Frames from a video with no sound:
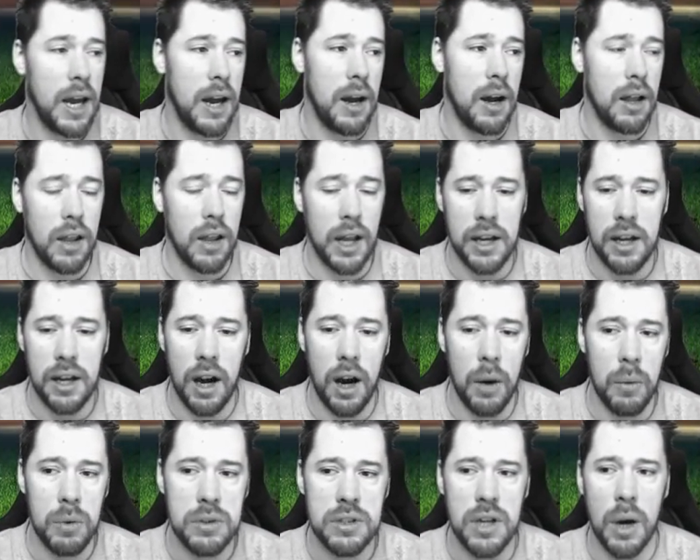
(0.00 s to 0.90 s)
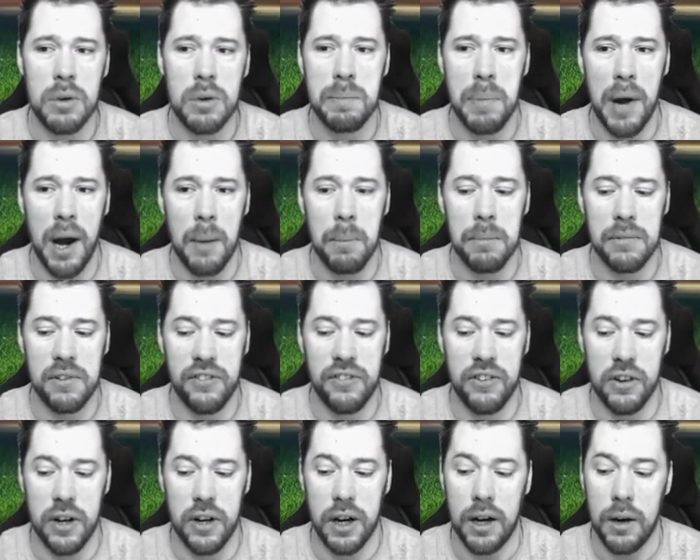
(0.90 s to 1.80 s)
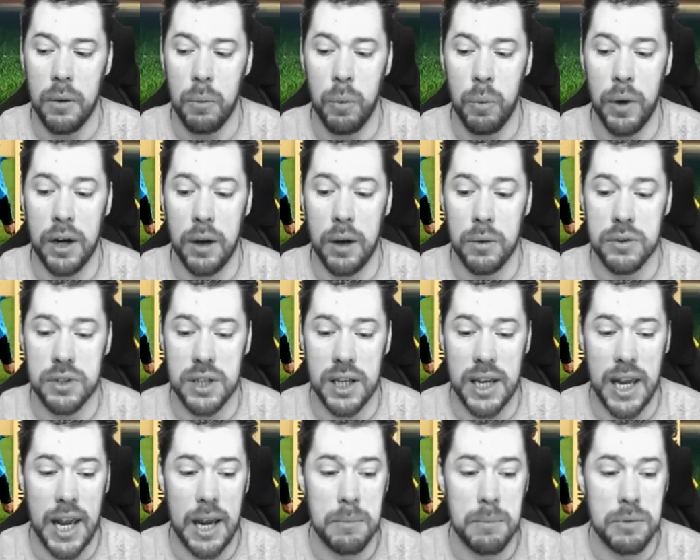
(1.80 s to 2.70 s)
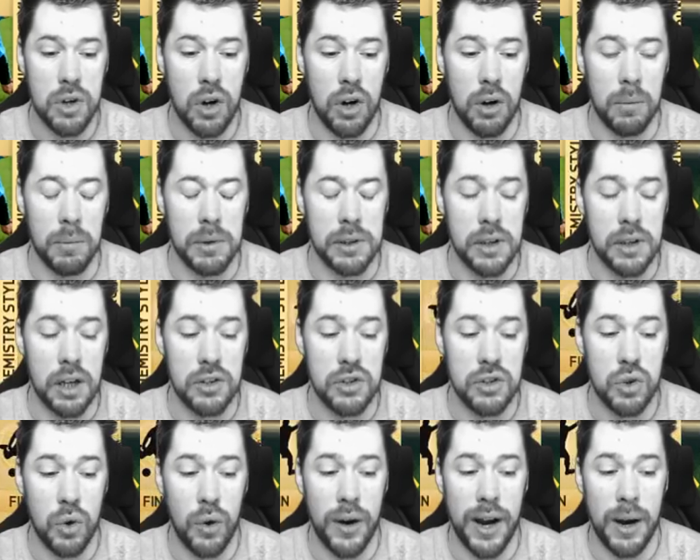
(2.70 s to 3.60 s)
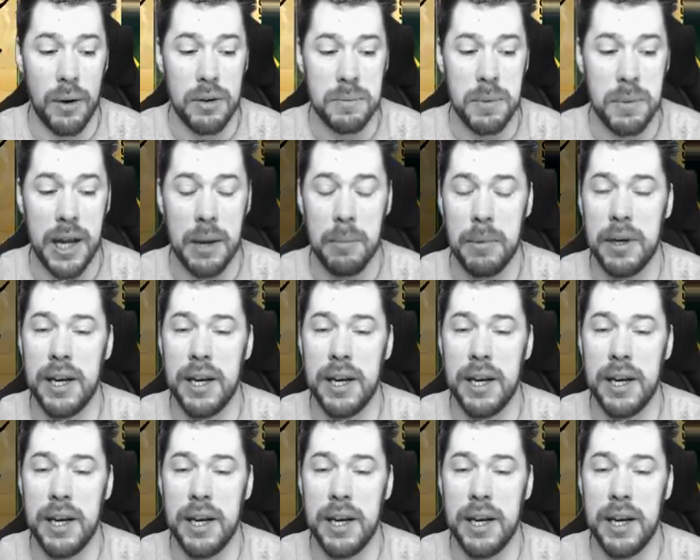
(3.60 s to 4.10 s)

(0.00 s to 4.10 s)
like I was pumped for it when I was at Gamescom and saw how it was playing.